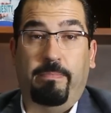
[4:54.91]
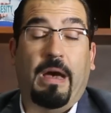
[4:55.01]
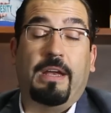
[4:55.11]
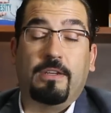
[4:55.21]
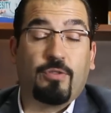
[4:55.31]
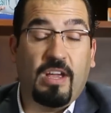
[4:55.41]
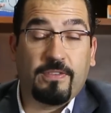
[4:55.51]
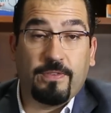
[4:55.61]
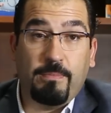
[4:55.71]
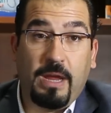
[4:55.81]
body
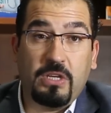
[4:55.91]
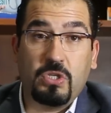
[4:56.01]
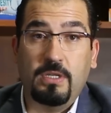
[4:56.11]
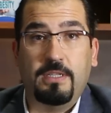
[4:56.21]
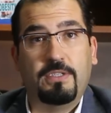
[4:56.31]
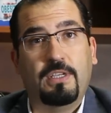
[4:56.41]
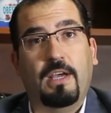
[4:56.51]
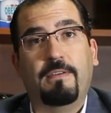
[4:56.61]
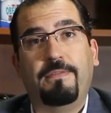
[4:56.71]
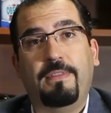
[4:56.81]
transformation
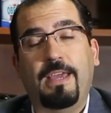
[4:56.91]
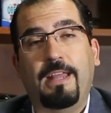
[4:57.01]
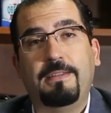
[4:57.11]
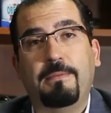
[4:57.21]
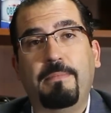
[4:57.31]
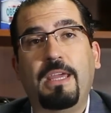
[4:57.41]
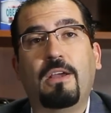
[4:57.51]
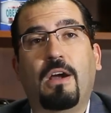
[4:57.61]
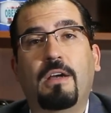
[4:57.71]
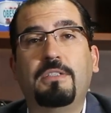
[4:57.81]
itself that may
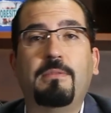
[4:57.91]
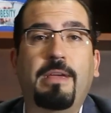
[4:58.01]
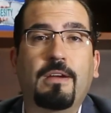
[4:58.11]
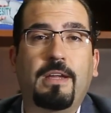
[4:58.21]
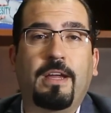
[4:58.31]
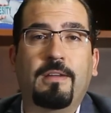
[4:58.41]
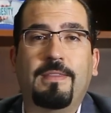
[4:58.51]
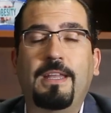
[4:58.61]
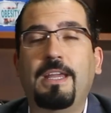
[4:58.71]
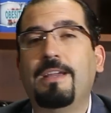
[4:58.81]
cause some hair
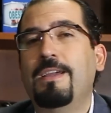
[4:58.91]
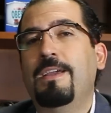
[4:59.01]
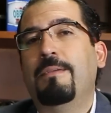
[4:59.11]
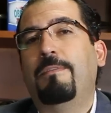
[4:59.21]
thinning.